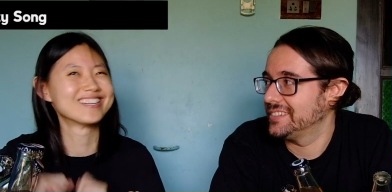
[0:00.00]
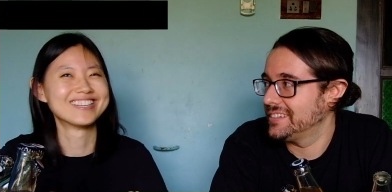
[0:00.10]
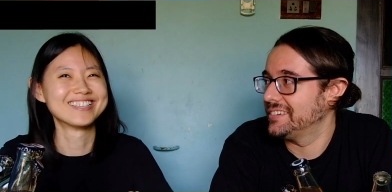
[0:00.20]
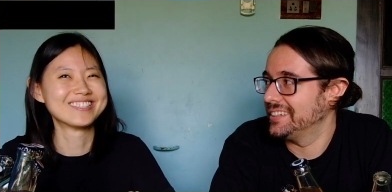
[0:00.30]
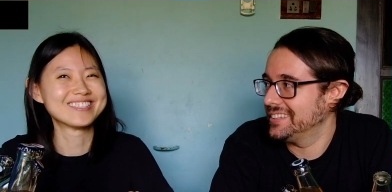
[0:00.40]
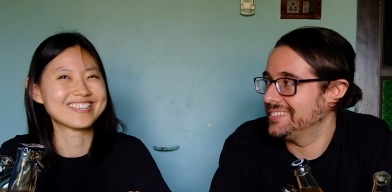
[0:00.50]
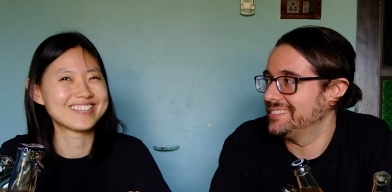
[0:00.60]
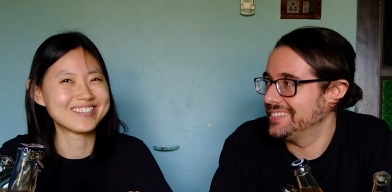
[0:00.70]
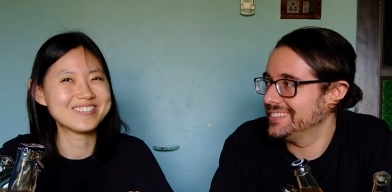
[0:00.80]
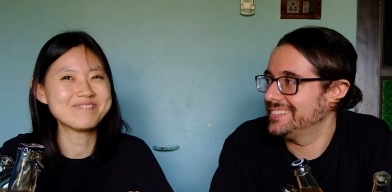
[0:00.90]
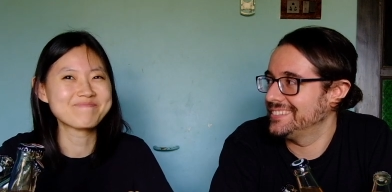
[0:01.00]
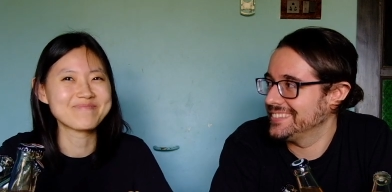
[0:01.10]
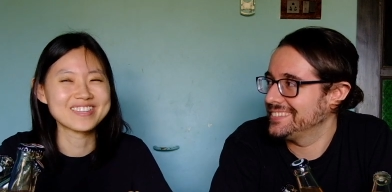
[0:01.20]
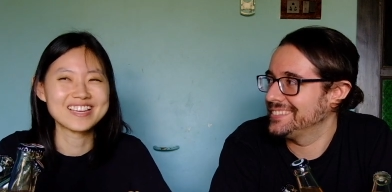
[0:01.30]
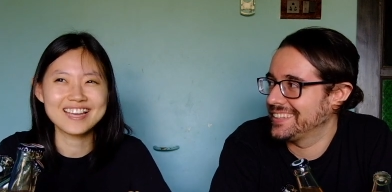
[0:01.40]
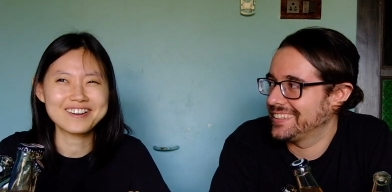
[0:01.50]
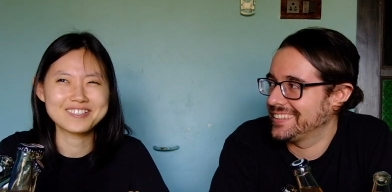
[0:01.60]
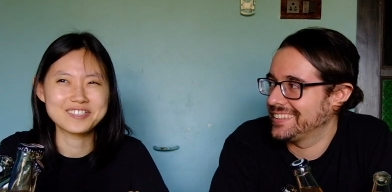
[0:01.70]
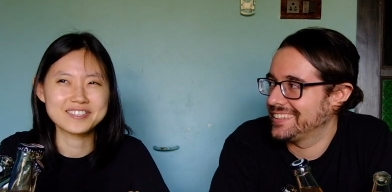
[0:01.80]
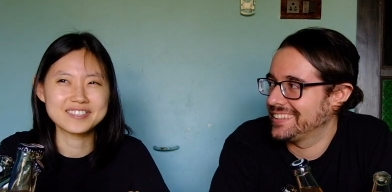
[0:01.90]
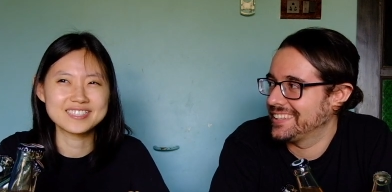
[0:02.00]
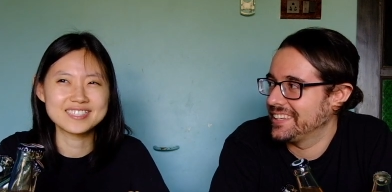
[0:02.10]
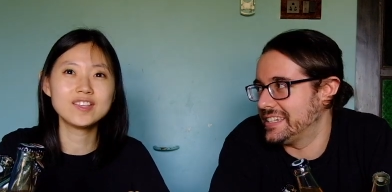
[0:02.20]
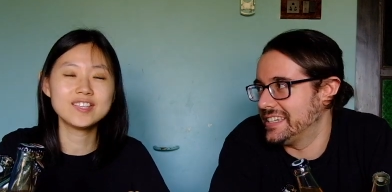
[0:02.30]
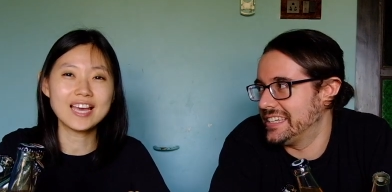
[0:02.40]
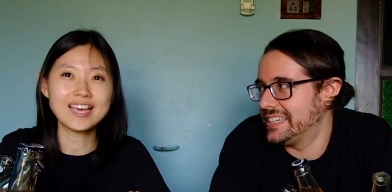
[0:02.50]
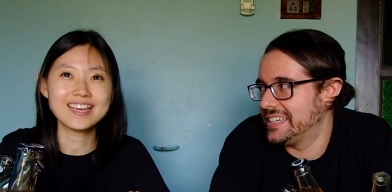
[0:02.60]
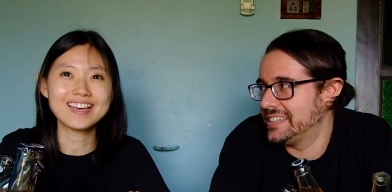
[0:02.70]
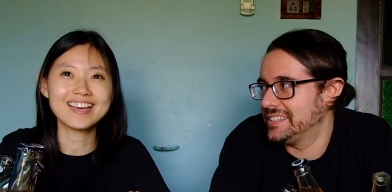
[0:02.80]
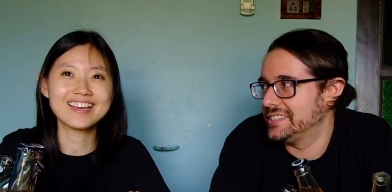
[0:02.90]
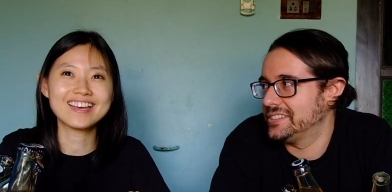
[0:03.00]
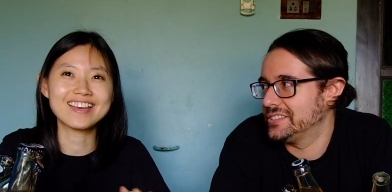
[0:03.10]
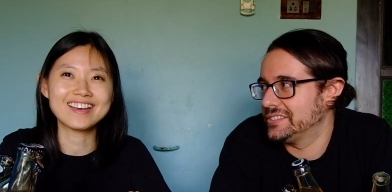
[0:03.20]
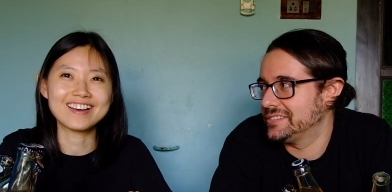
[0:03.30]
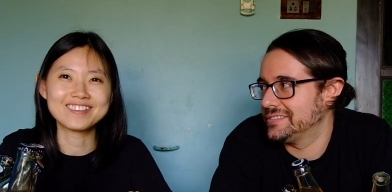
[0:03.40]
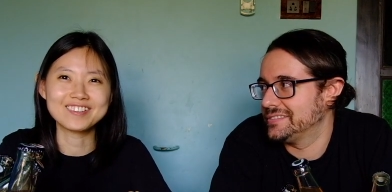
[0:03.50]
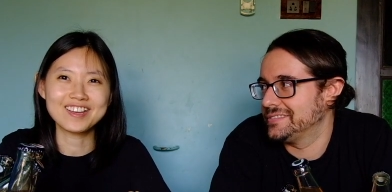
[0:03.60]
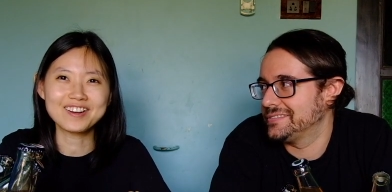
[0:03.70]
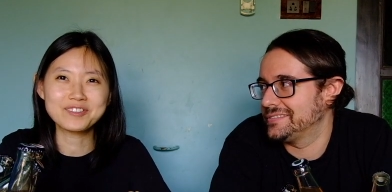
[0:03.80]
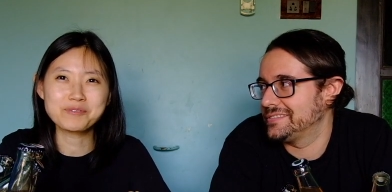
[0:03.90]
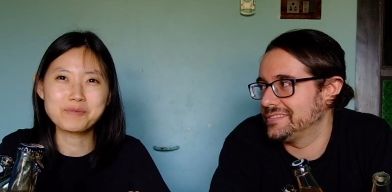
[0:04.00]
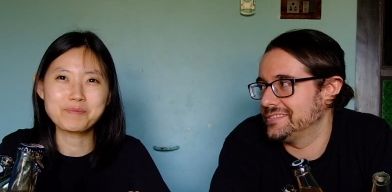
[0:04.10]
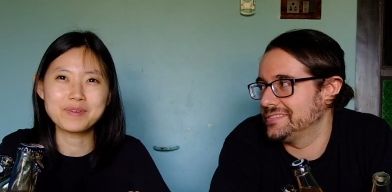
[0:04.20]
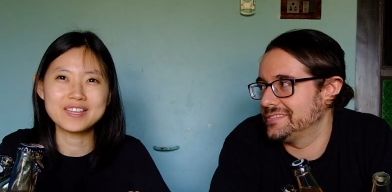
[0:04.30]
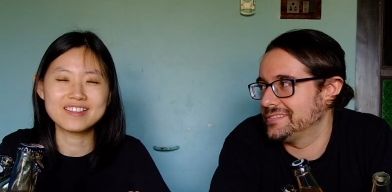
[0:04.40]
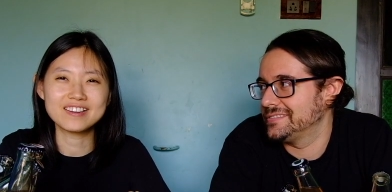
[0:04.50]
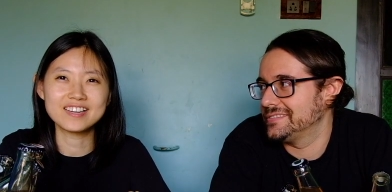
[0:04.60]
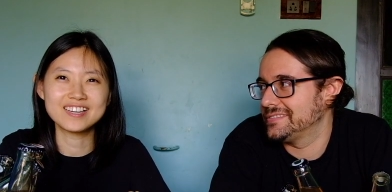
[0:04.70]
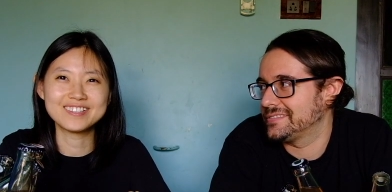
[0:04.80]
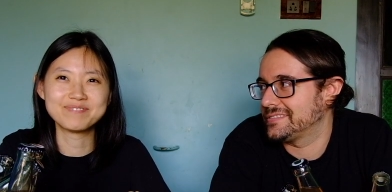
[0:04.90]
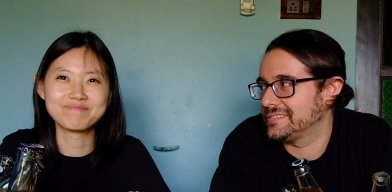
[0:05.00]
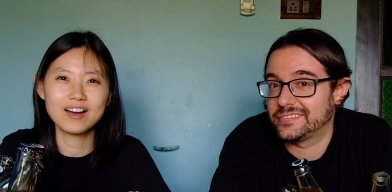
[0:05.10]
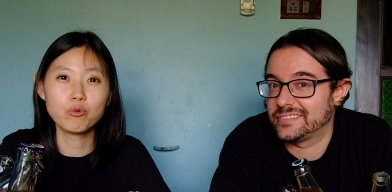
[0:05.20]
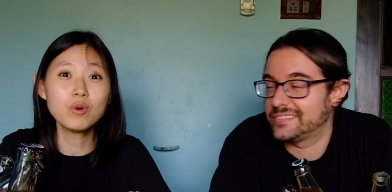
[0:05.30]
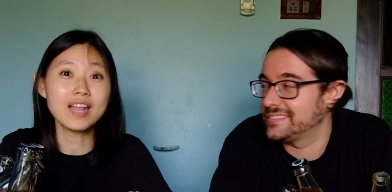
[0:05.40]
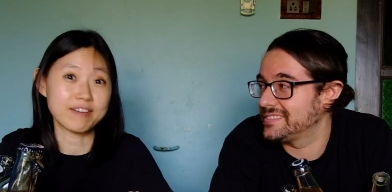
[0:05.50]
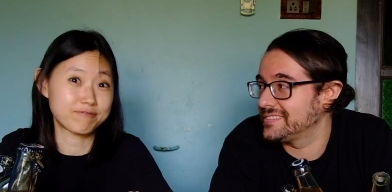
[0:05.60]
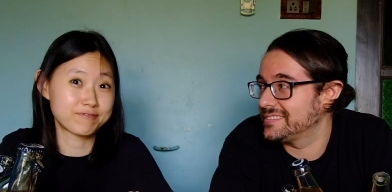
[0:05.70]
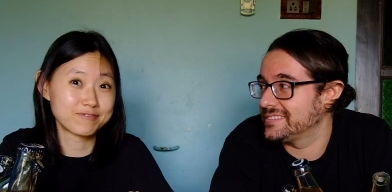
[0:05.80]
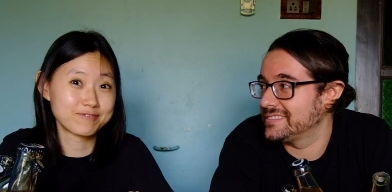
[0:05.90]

Speaker 1: all right all yeah. right all right character yeah yeah yeah yeah yeah yeah the character would be the Olaf